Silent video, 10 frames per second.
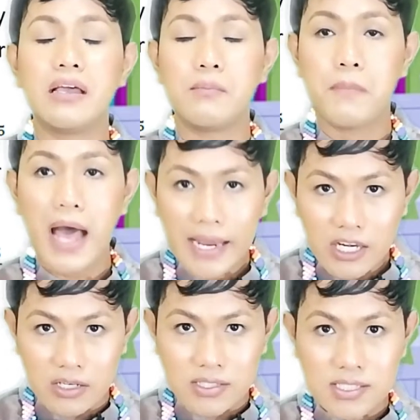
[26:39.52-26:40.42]

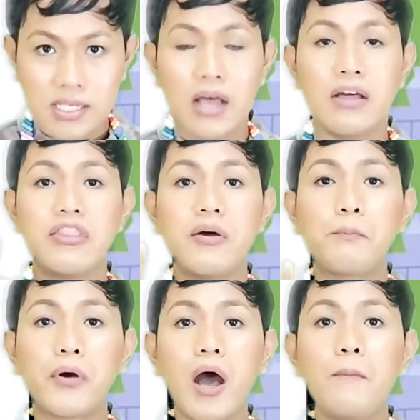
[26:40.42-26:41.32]
minus the
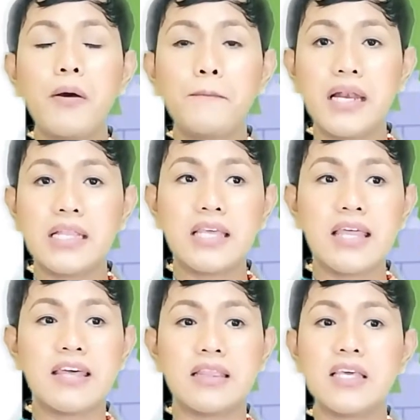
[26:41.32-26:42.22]
probability
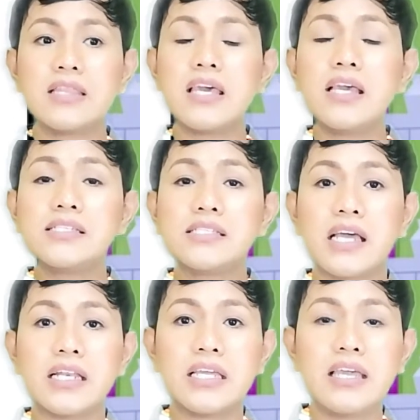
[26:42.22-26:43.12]
that it is
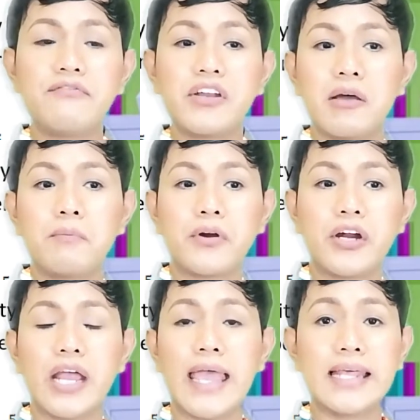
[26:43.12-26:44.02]
an even
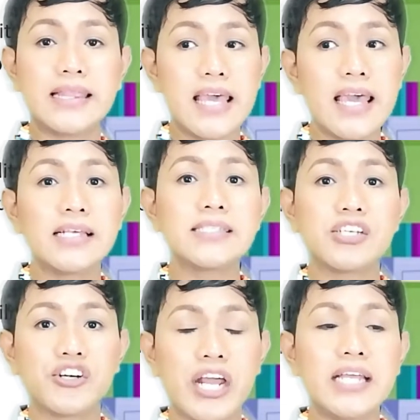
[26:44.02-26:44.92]
number and it is
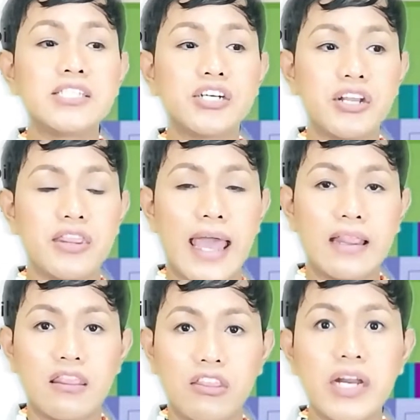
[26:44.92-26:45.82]
greater
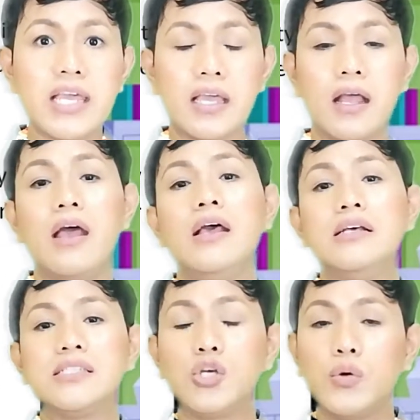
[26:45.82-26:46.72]
than 3.
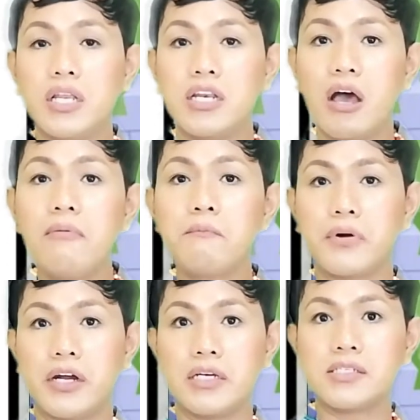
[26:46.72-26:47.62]
So in
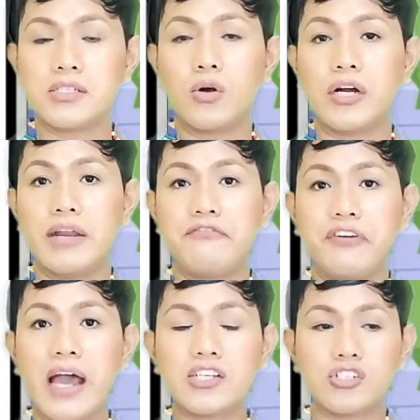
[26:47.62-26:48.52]
numbers or in
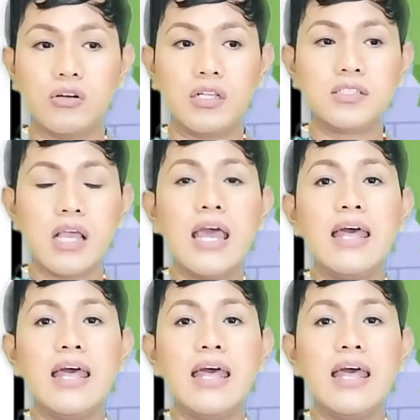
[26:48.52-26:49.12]
fractions,